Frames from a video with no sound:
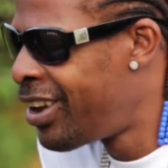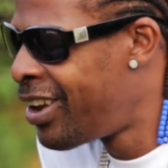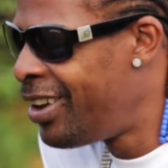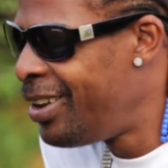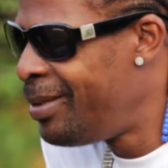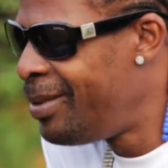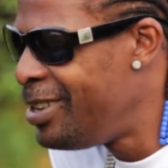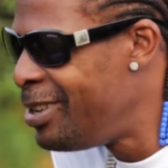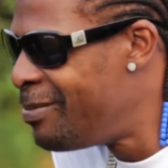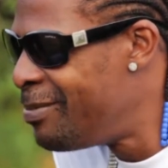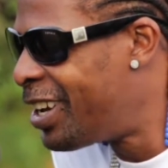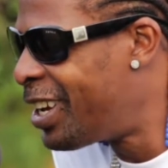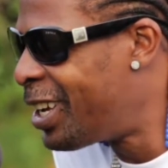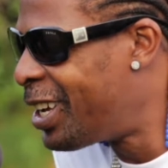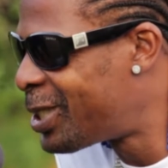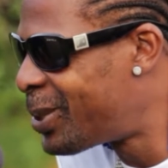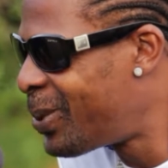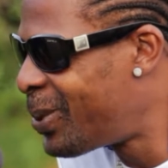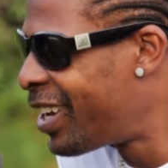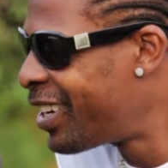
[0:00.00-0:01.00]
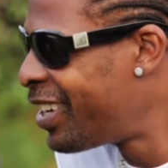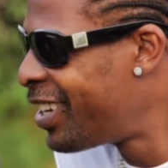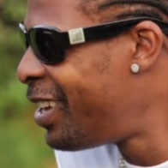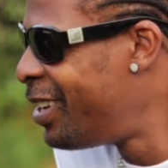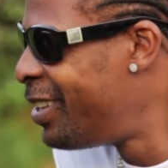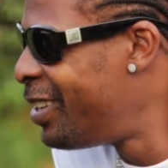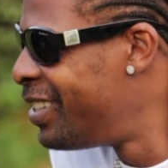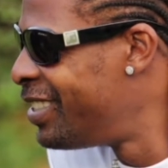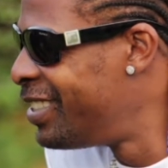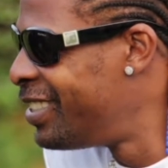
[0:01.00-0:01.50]
need back that swag
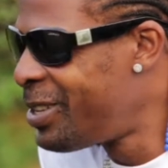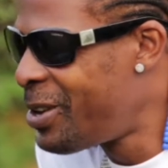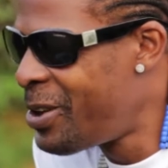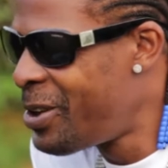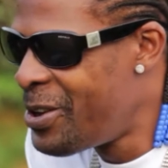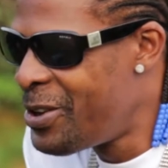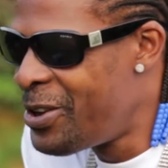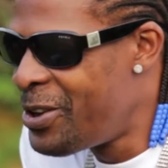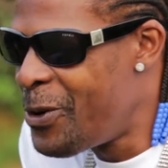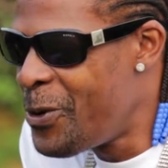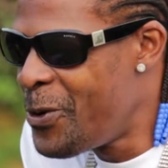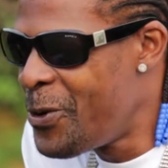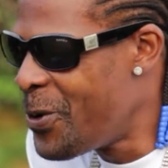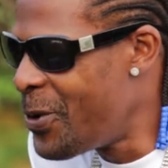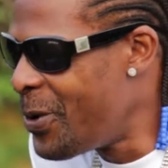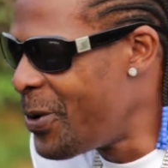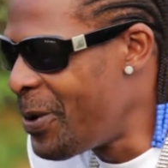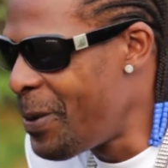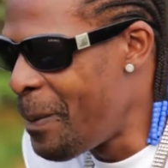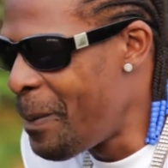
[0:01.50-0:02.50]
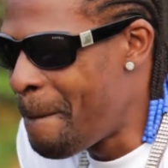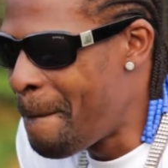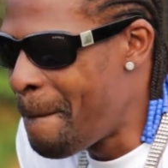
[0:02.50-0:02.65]
then the whole.